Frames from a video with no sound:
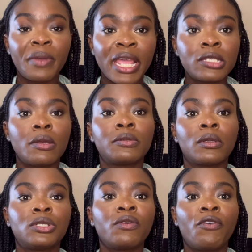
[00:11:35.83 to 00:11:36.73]

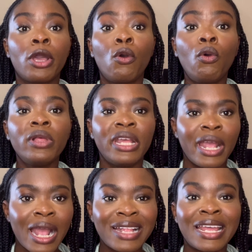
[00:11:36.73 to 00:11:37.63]
subscription for a whole
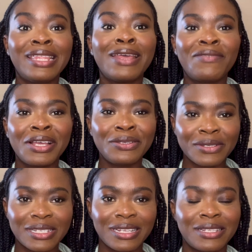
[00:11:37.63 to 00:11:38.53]
year and I never
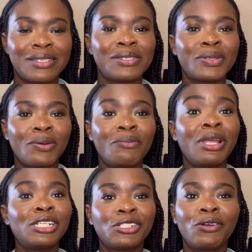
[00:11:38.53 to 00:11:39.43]
used it. So
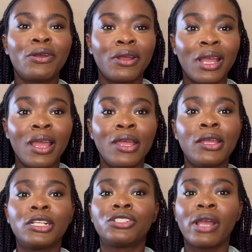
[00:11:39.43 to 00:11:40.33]
make sure
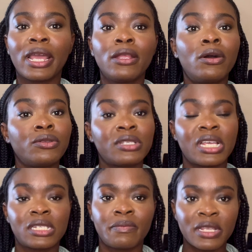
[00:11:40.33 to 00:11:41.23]
you're tracking all those
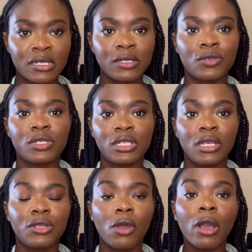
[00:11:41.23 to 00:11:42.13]
expenses you see
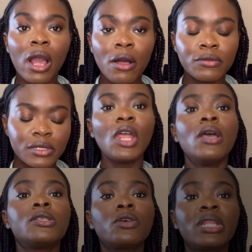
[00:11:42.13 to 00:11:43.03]
in your account.
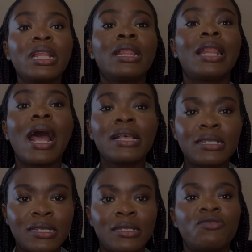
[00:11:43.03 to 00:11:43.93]
So the
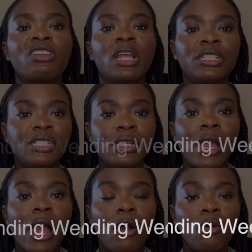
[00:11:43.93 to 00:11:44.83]
last strategy
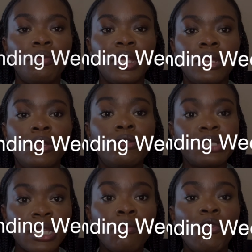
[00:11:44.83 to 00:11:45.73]
I'll be
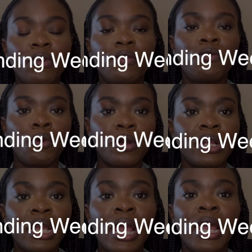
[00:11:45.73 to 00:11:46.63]
using moving
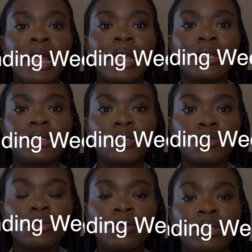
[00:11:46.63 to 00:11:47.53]
forward is
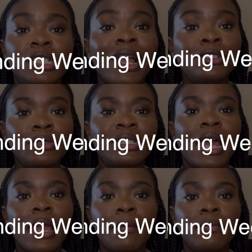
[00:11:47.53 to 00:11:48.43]
to schedule
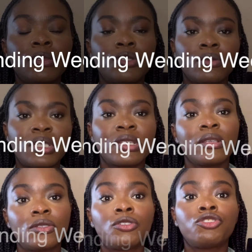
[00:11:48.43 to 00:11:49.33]
time to
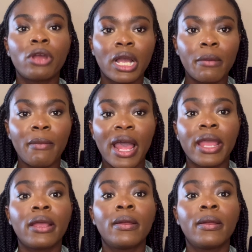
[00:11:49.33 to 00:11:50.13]
track my